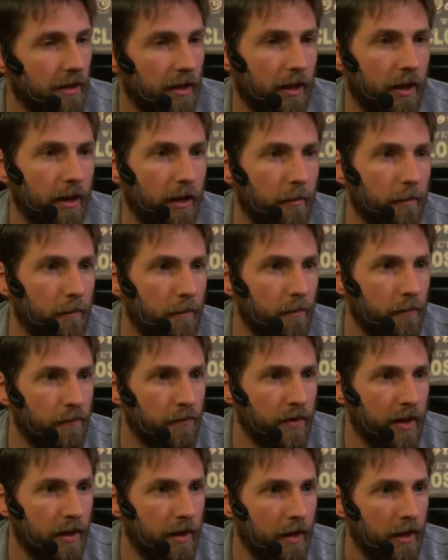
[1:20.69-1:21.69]

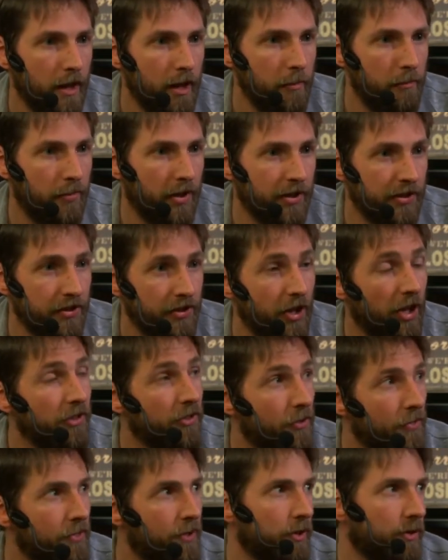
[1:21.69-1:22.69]
but not
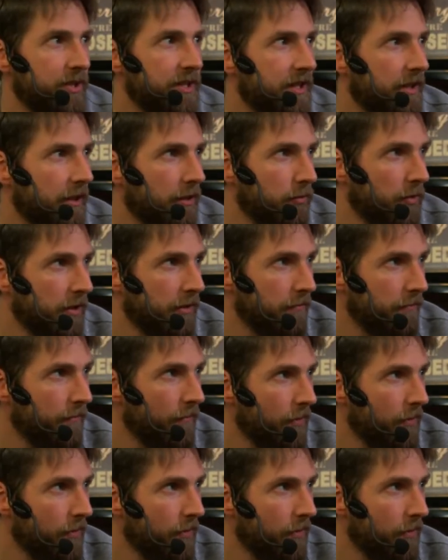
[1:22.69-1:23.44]
the theoretical one.